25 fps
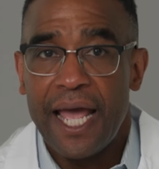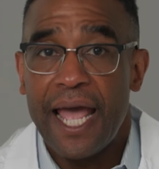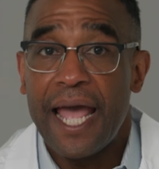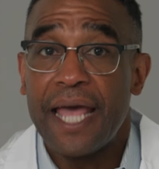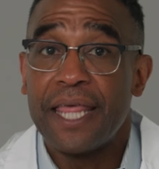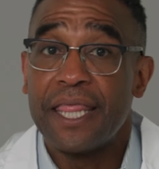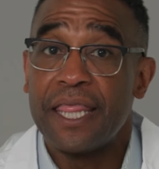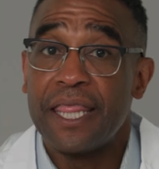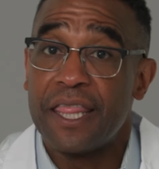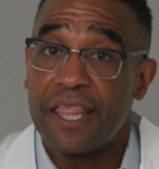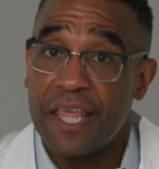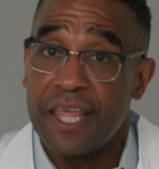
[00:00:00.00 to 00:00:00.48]

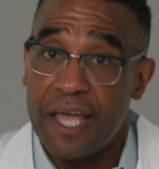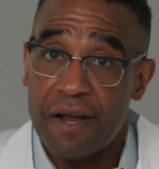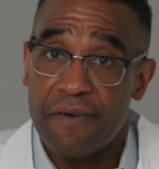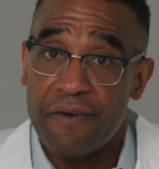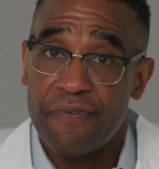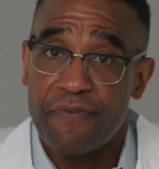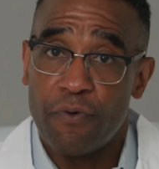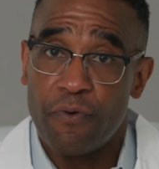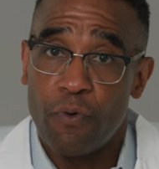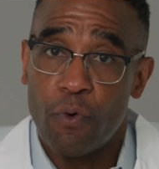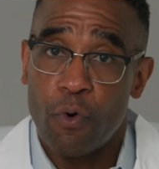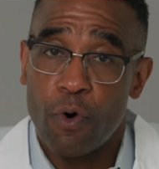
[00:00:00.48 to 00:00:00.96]
And
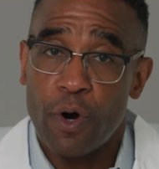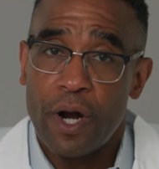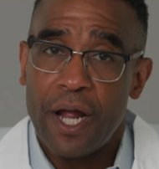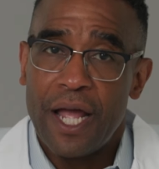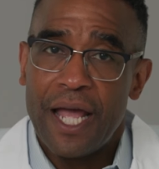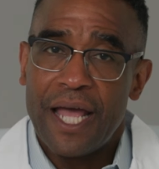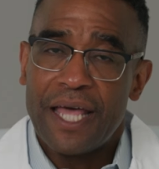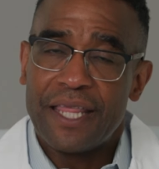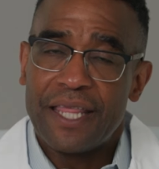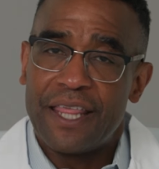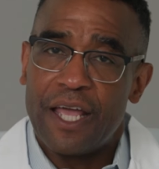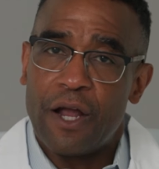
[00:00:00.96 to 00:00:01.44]
therefore,
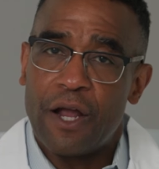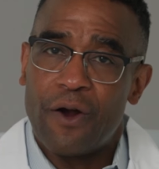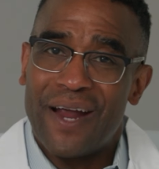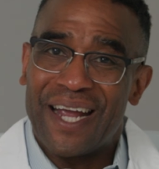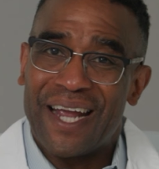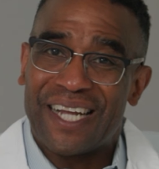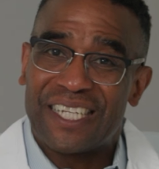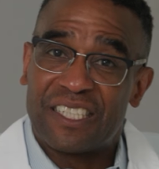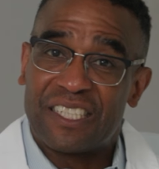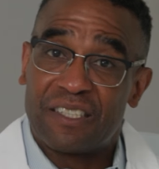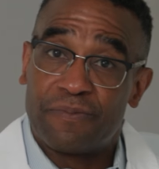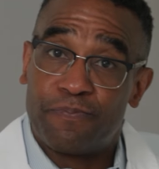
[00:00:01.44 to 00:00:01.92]
they are
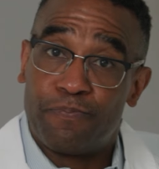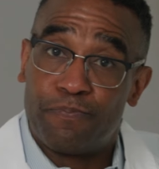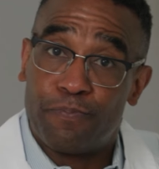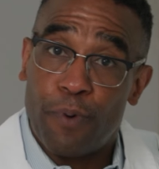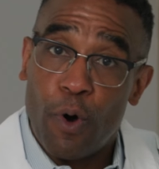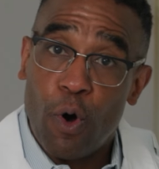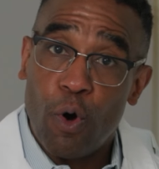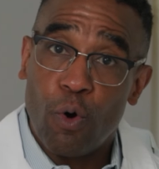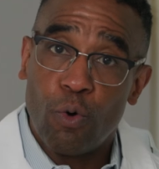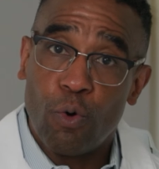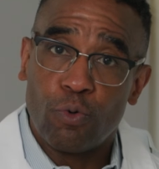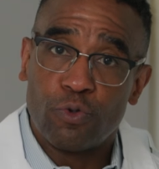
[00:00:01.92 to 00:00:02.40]

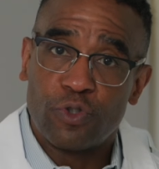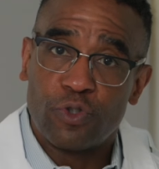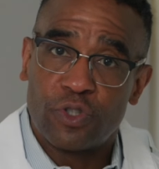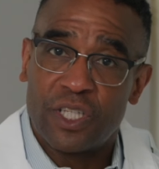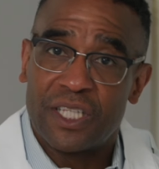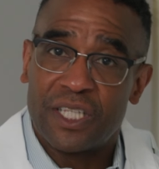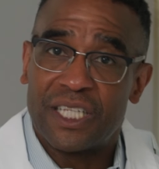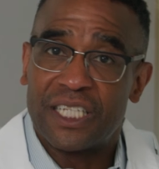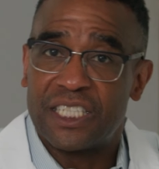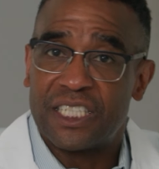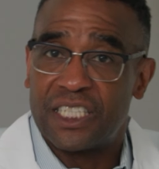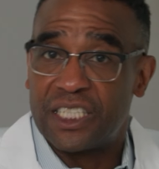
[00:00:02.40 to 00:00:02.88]
exposed
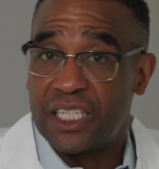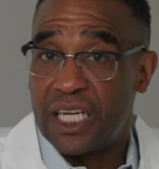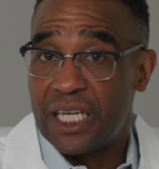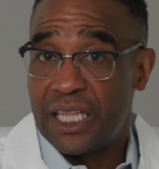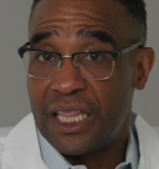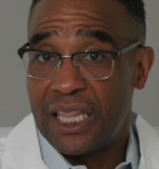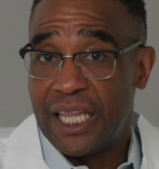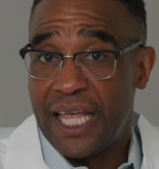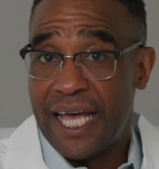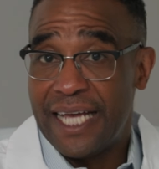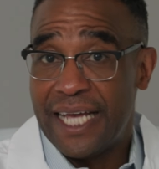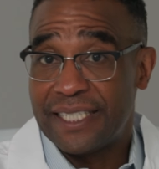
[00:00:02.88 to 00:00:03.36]
to the
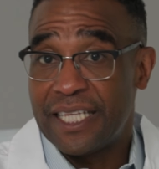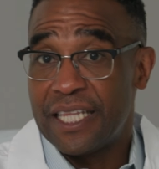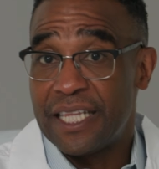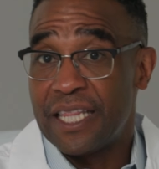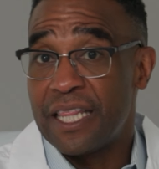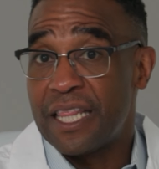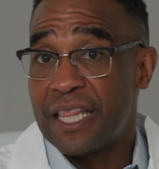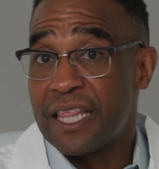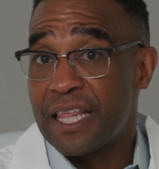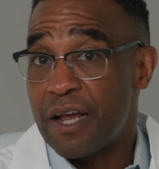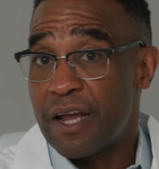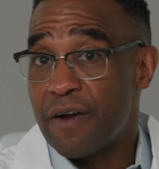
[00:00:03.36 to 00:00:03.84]
sun less,
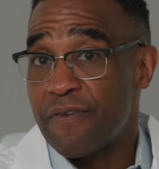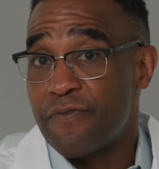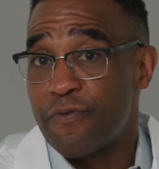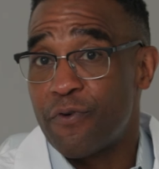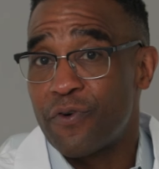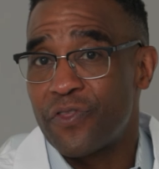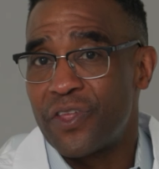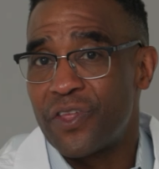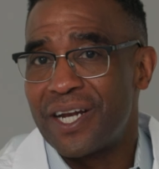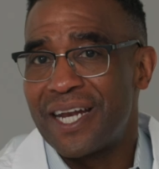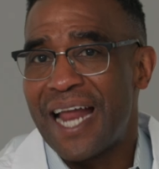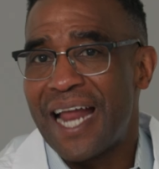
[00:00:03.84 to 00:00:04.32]
and
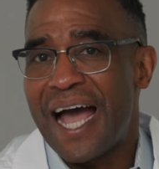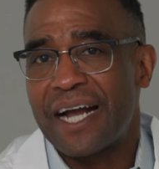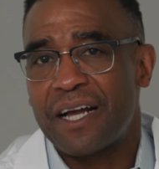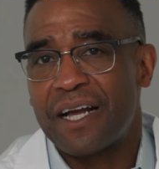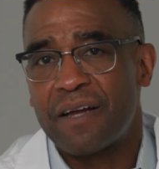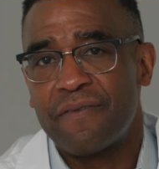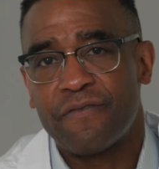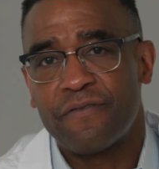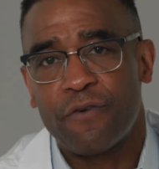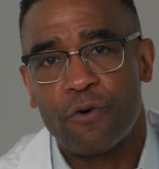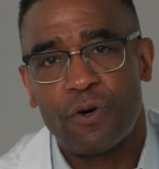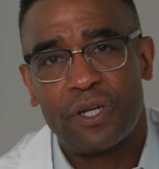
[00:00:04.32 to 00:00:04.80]
therefore they're not
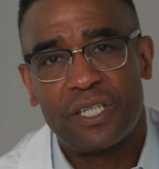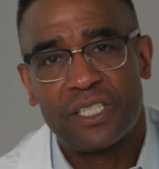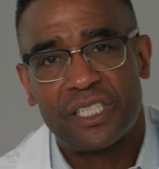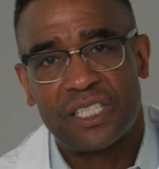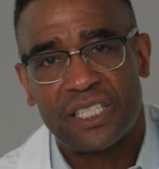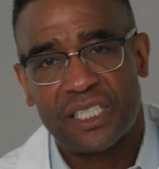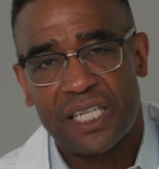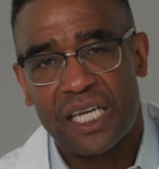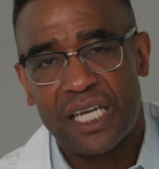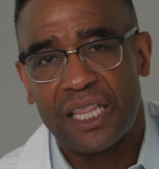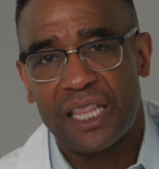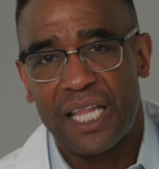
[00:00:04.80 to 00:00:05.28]
converting
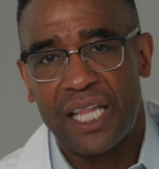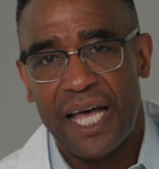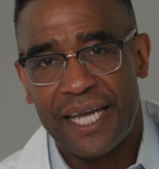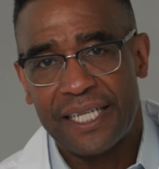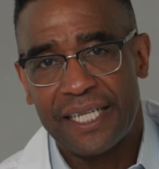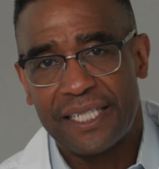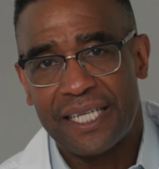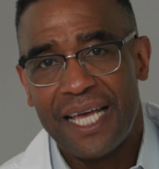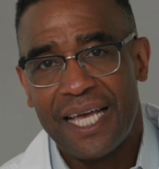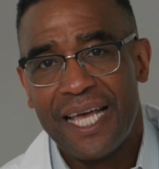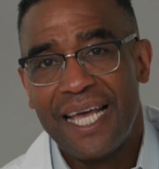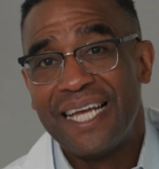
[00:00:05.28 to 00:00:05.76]
sunlight
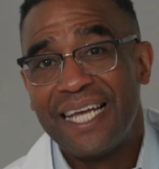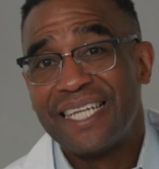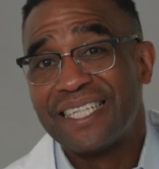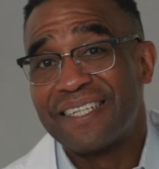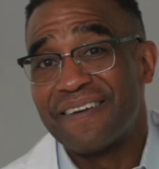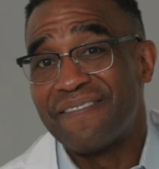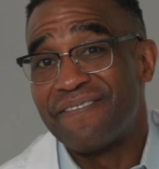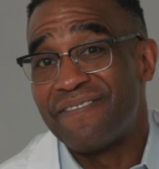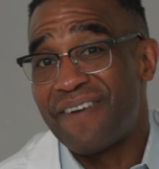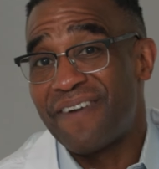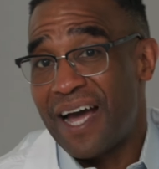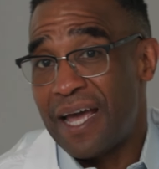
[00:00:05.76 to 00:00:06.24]

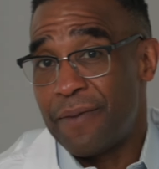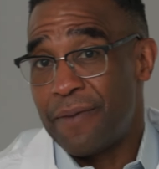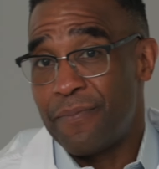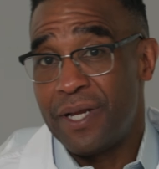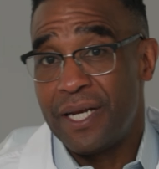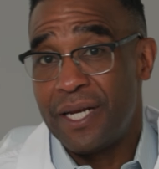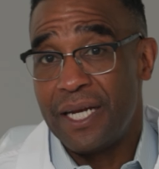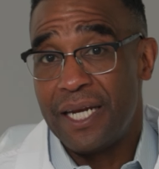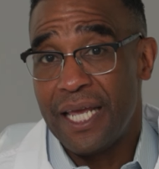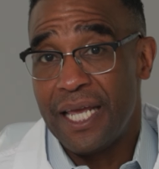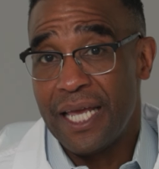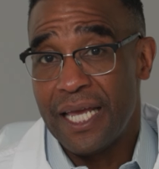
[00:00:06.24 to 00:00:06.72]
to
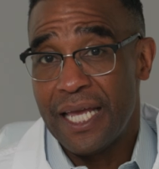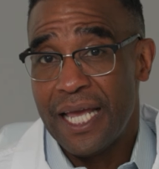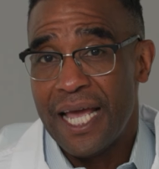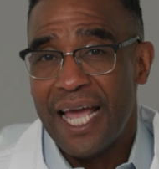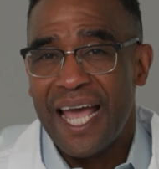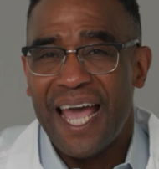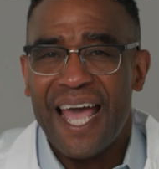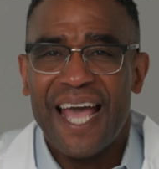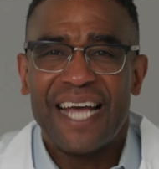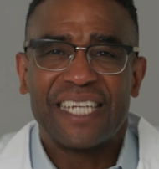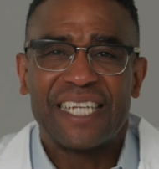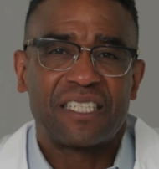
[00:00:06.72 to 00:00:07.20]
vitamin D,
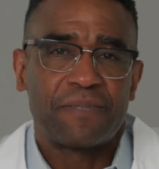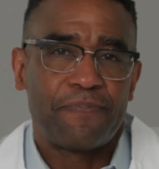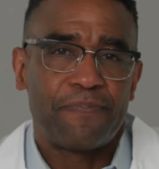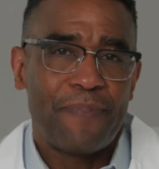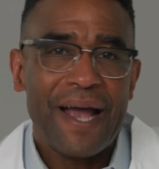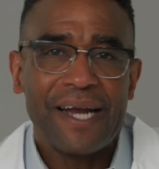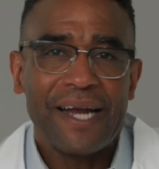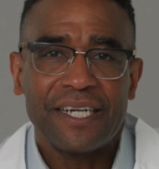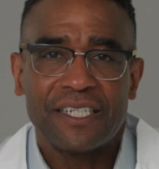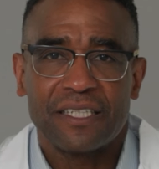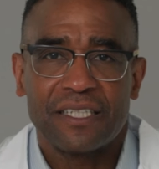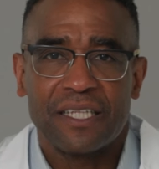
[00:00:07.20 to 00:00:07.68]

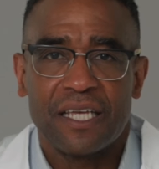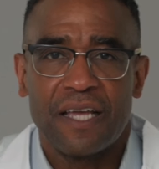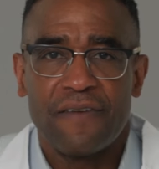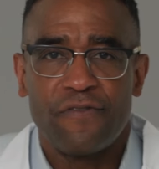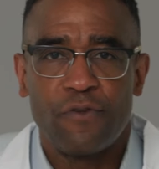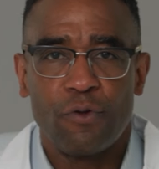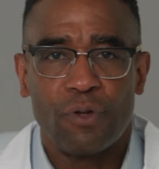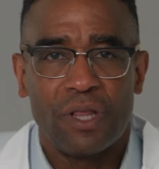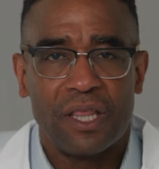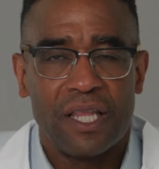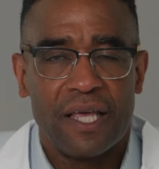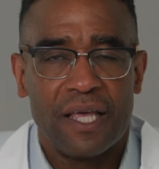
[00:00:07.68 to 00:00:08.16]
especially if
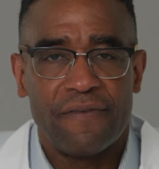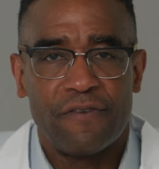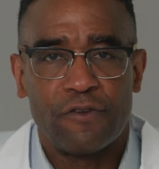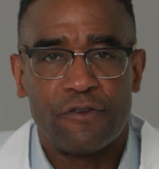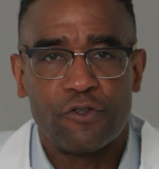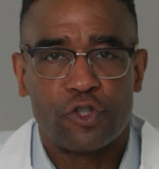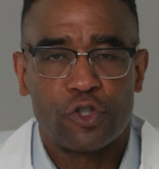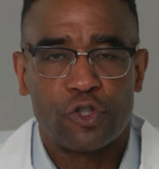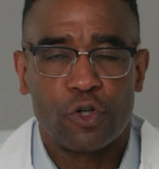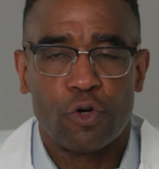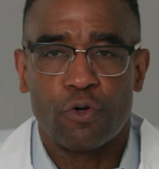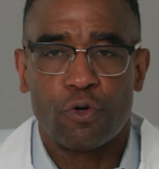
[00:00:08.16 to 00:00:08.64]
you live in
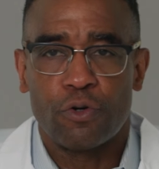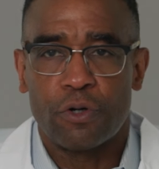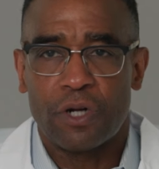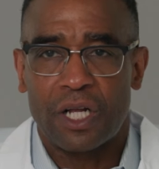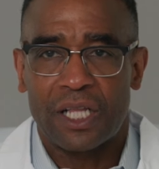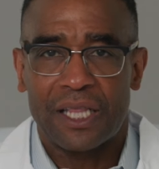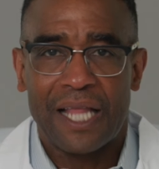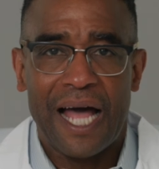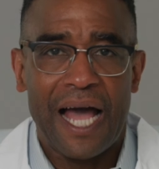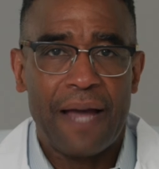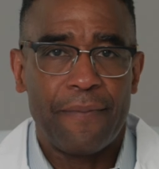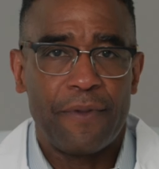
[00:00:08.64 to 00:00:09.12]
certain
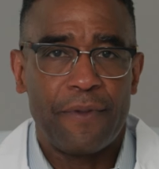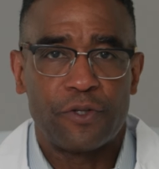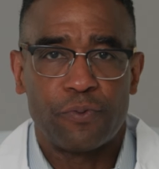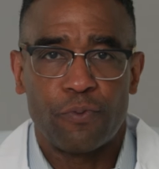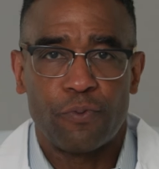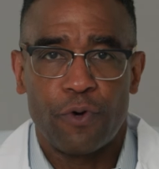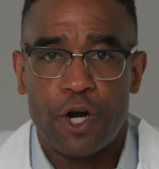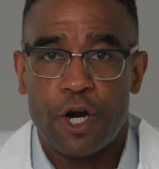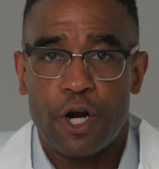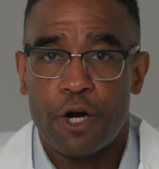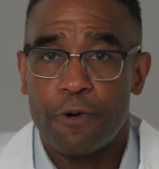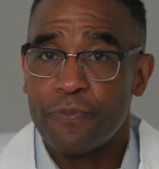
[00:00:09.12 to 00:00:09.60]
climates
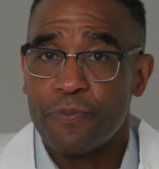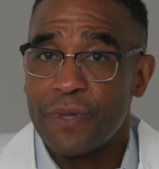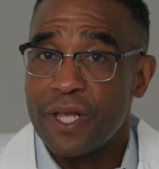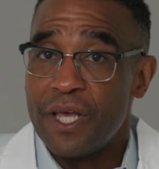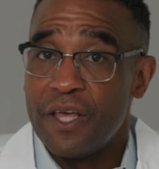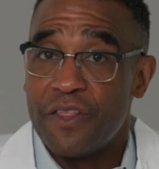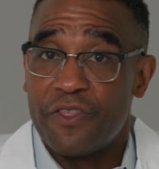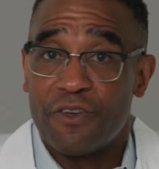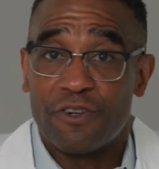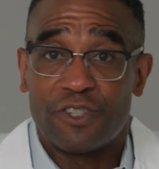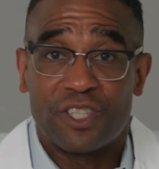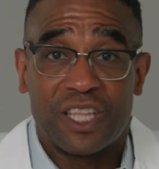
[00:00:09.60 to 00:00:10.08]
where
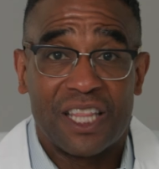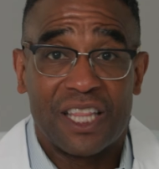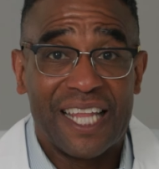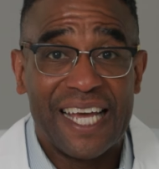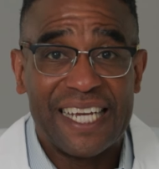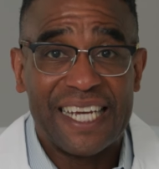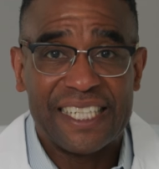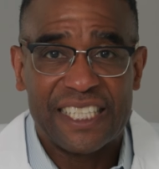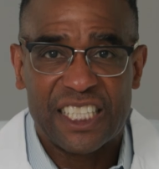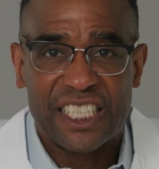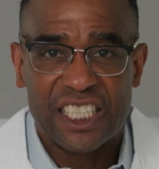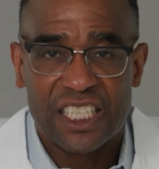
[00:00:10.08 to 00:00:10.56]
there's
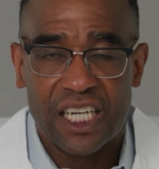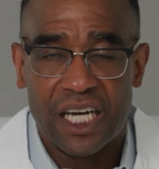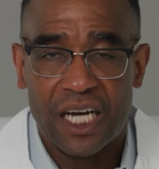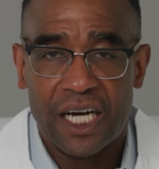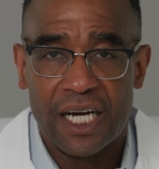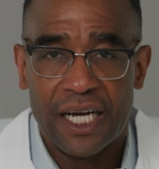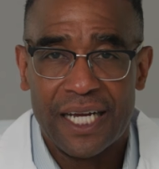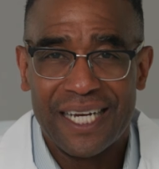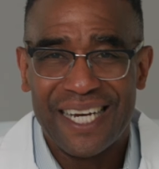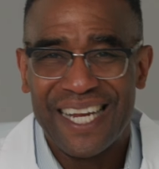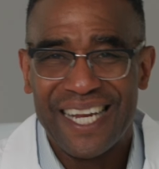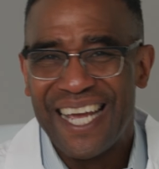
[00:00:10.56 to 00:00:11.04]
less
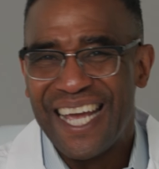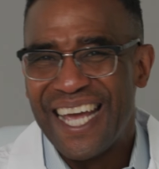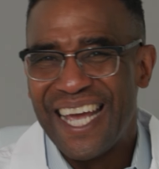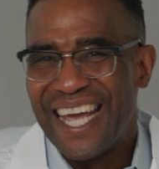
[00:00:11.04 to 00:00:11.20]
sun,